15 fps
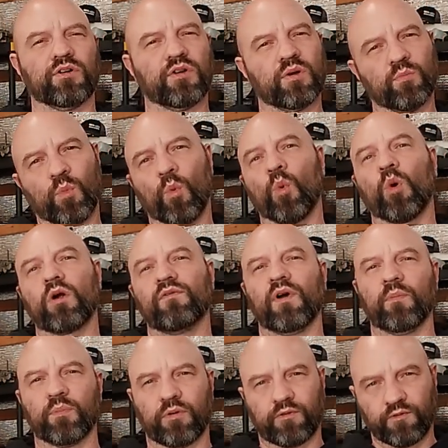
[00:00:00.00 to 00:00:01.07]
doing more of
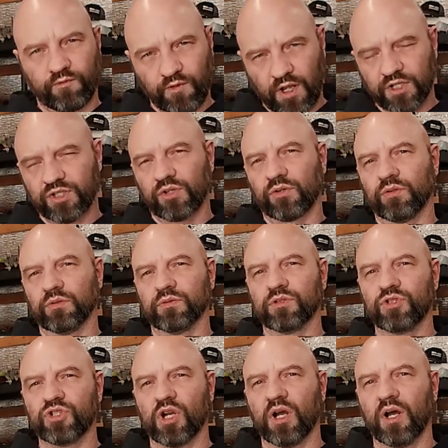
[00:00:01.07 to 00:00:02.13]
a professional
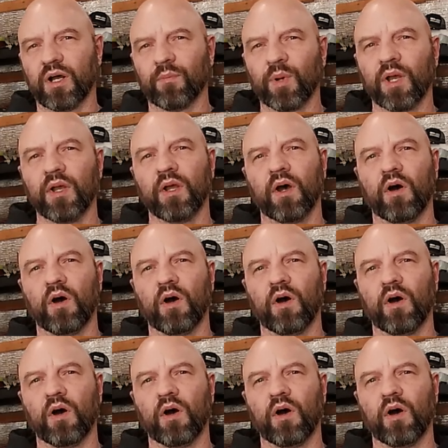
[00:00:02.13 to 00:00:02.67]
job